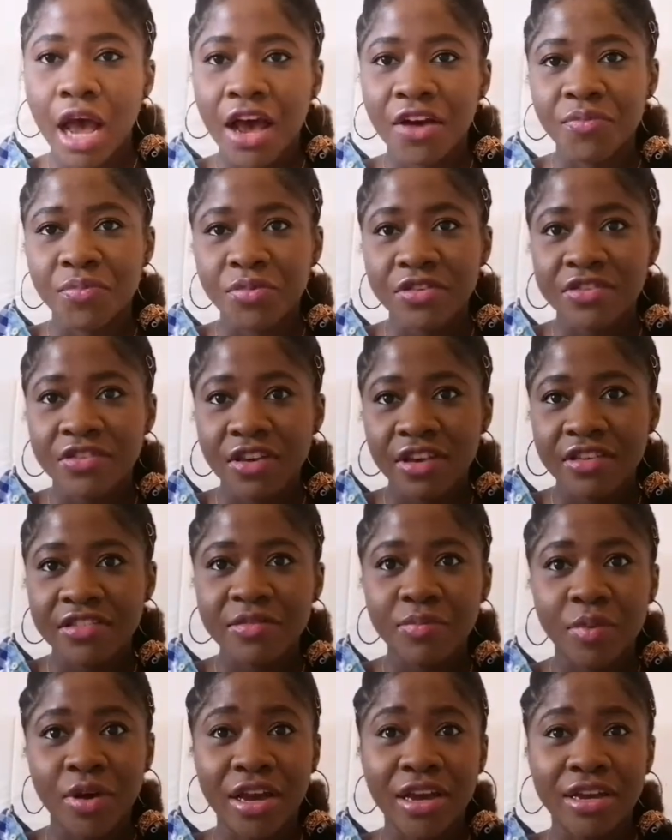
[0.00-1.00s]
I've been
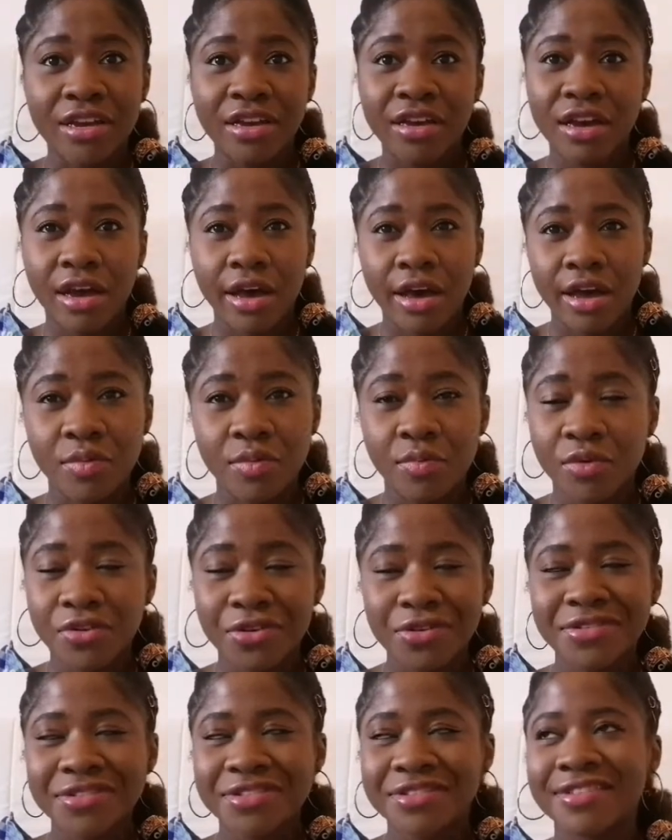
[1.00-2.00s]
chased by
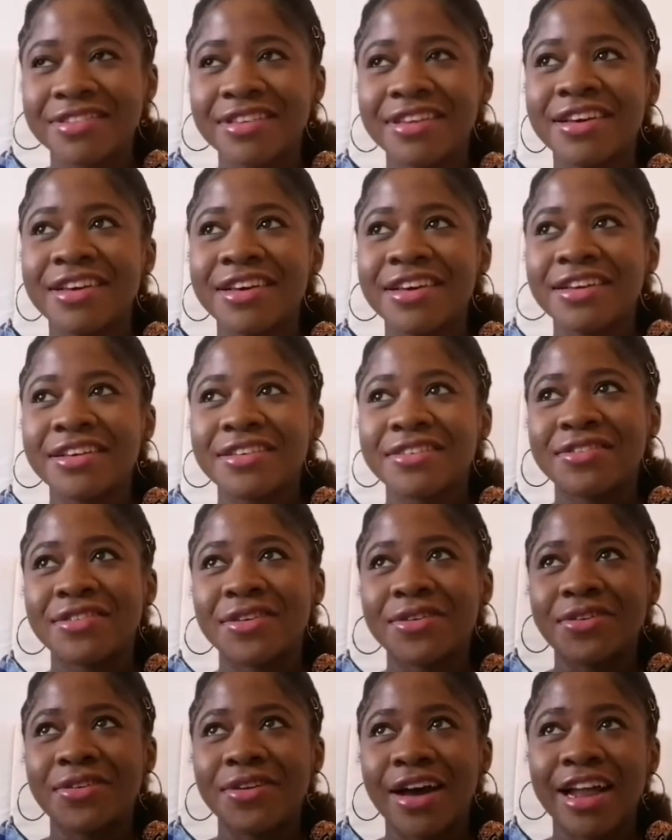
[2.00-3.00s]
animals.
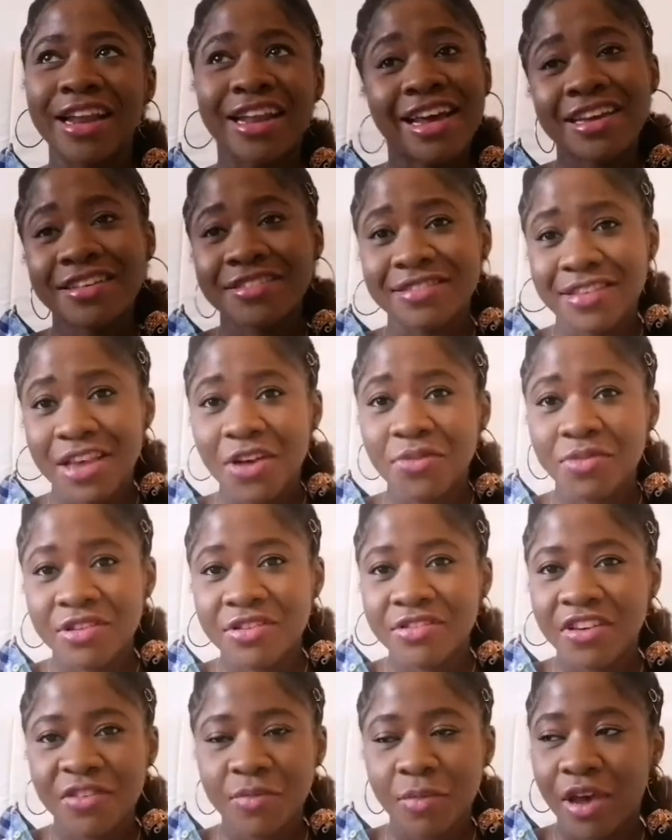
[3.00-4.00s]
So I like to say I've
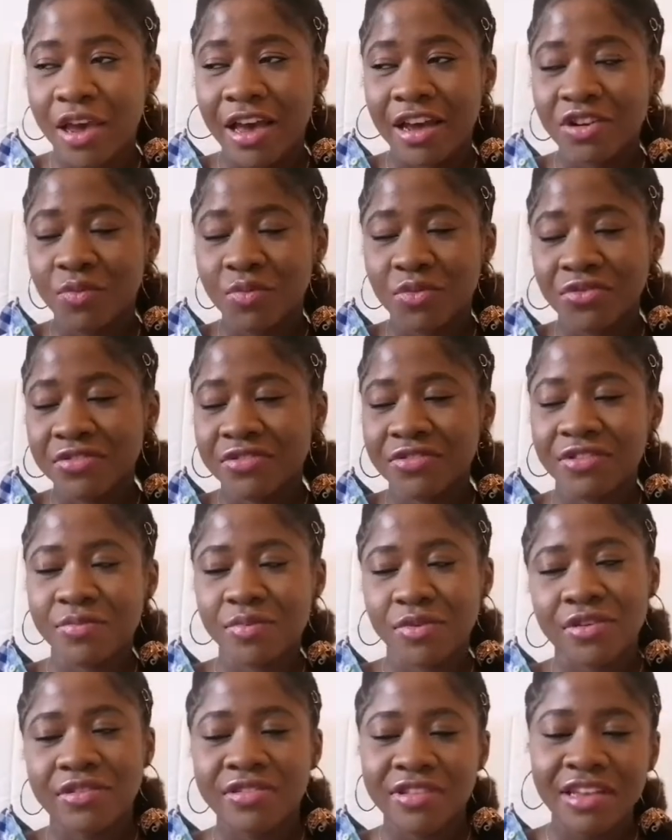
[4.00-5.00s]
been chased by animals
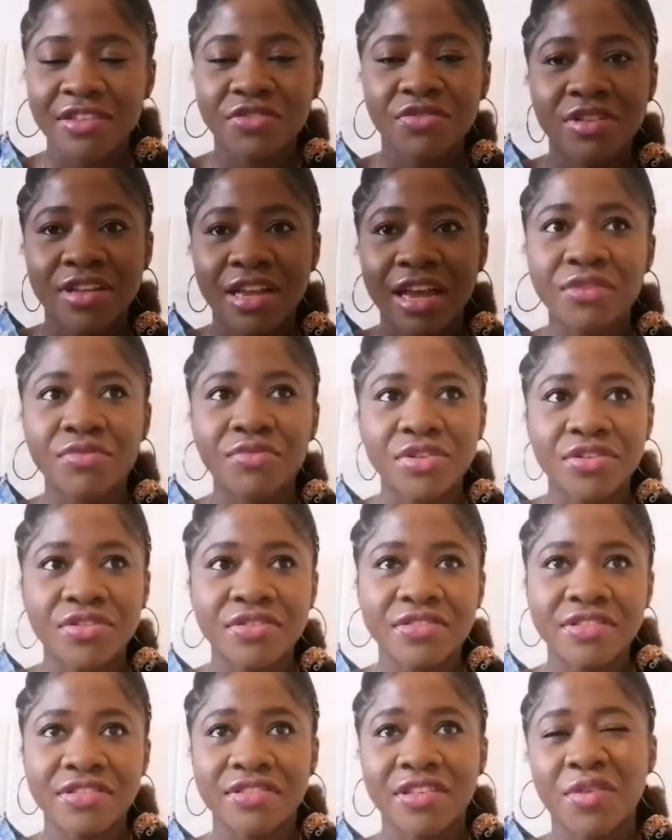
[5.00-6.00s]
because that's that
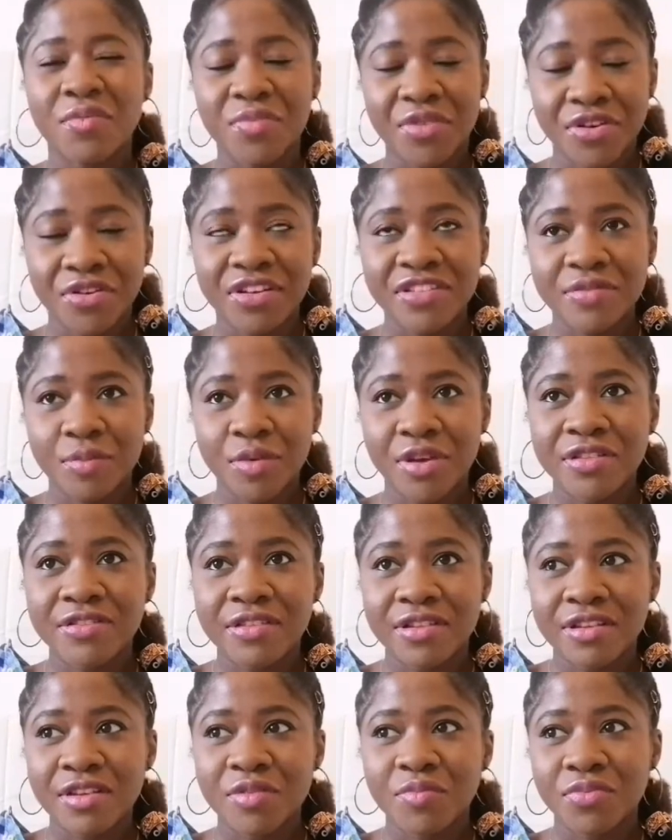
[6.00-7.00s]
reduces the
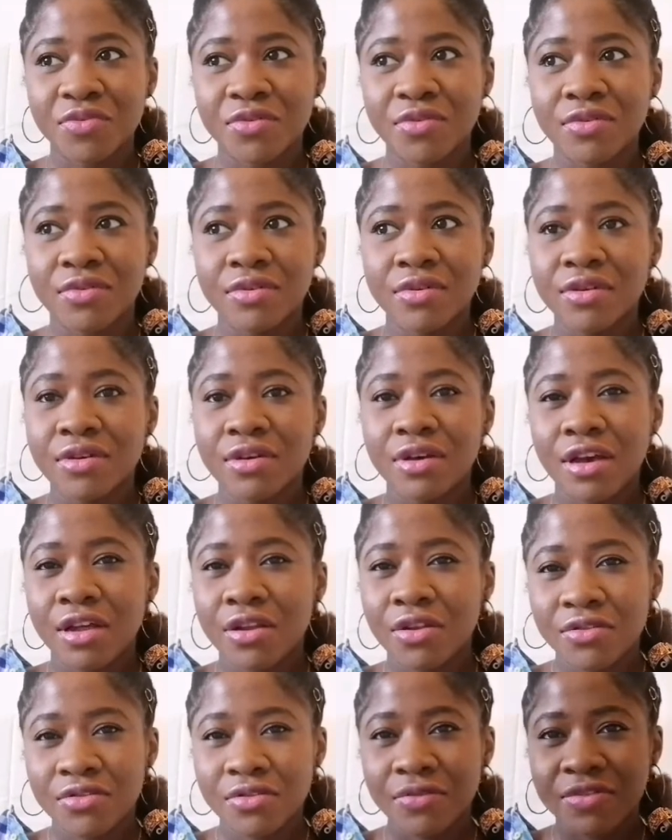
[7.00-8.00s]
embarrassment in it. But
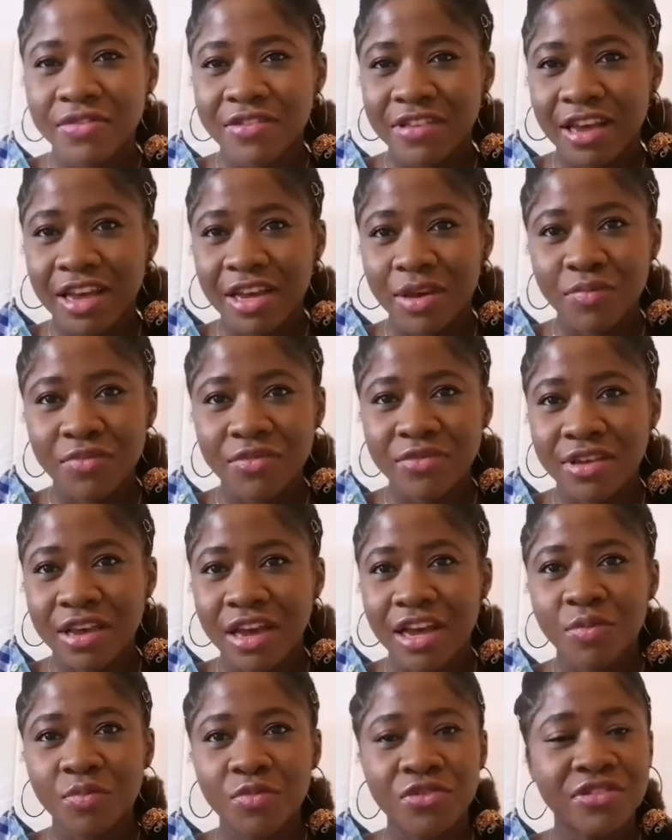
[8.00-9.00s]
a lot of the time,
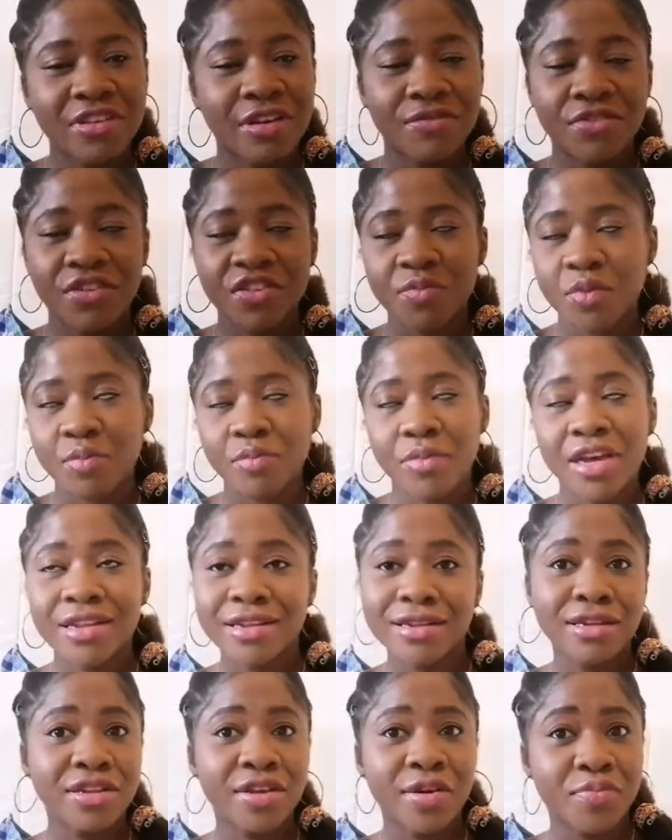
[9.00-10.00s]
the animals have just been
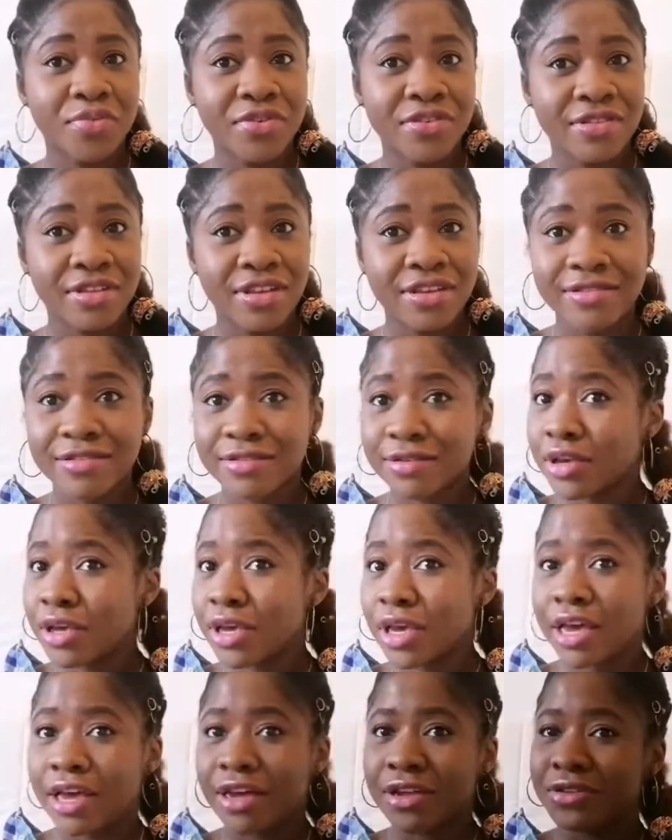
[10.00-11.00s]
minding their business
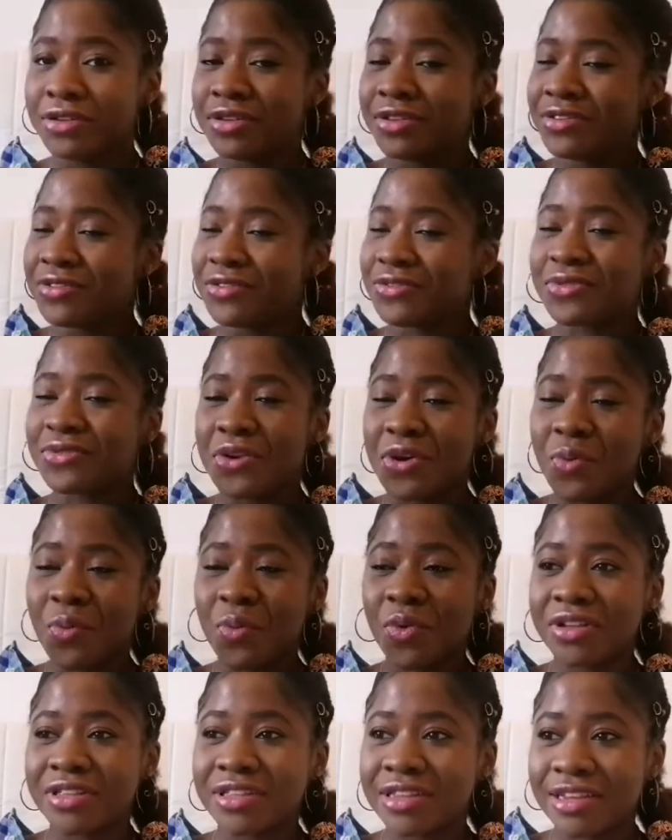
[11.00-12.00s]
and
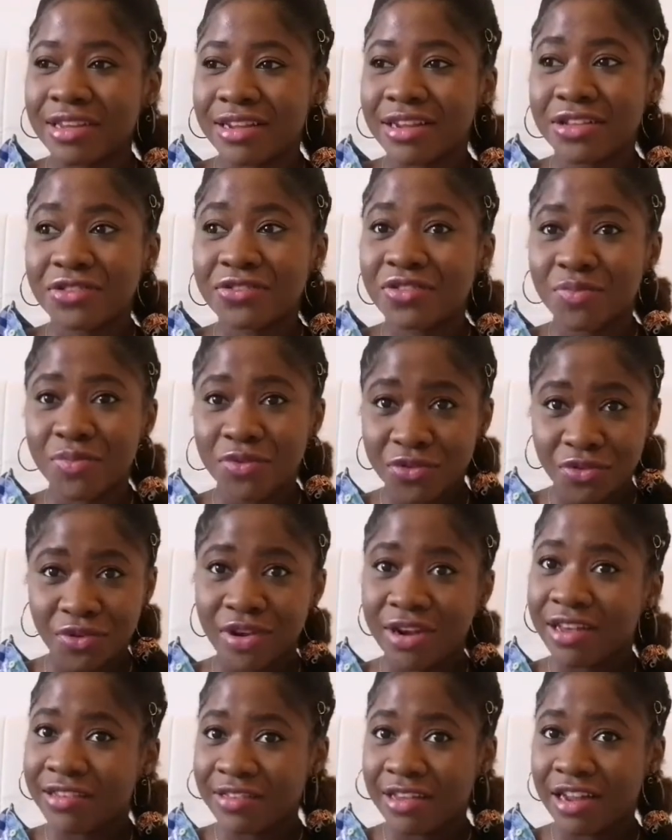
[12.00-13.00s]
doing what they need to be
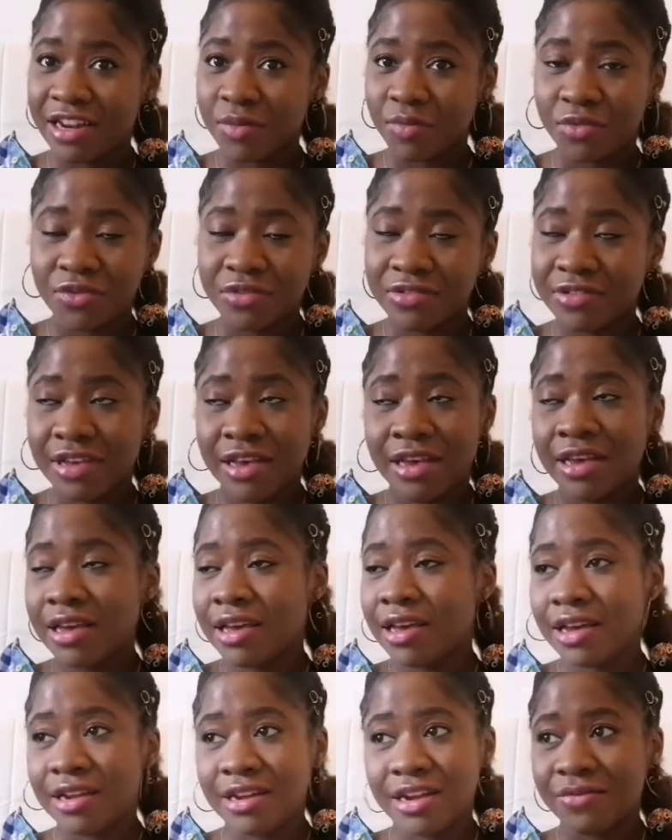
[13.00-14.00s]
doing as animals,
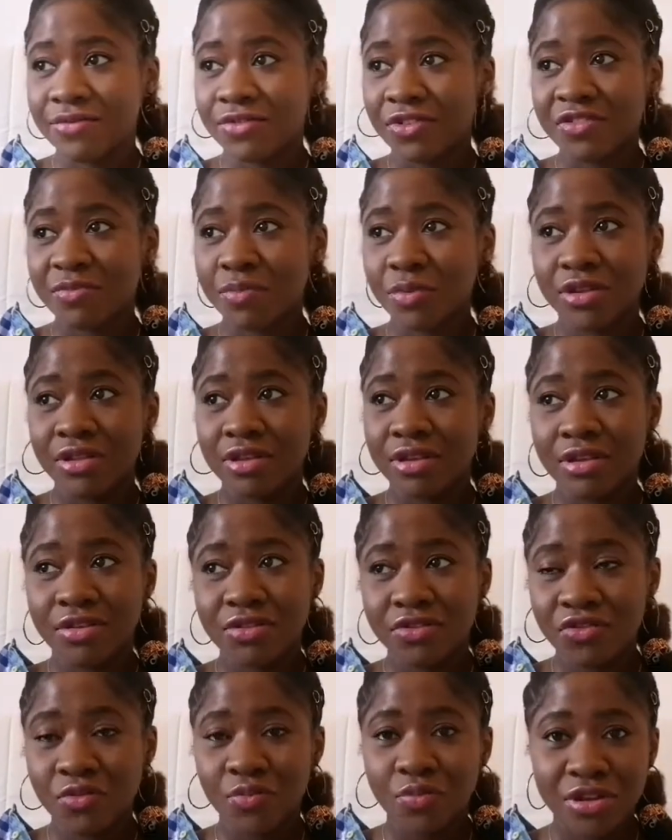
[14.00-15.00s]
and I've just been the
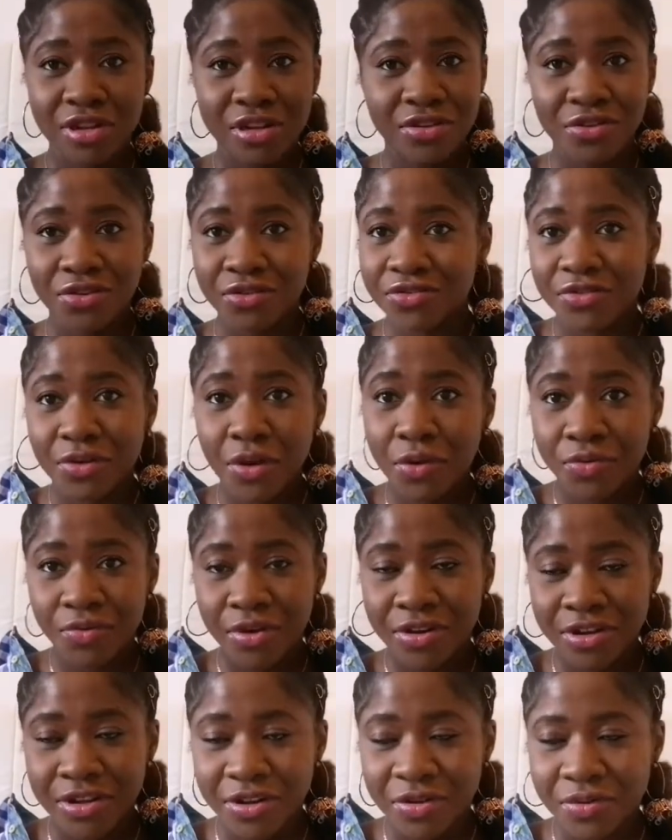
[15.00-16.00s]
stupid idiot
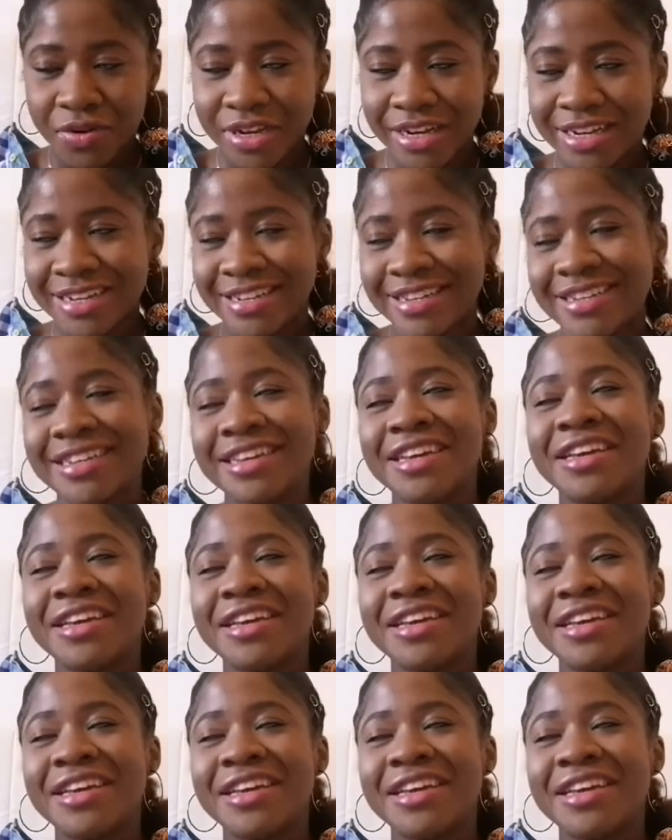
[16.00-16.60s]
running away.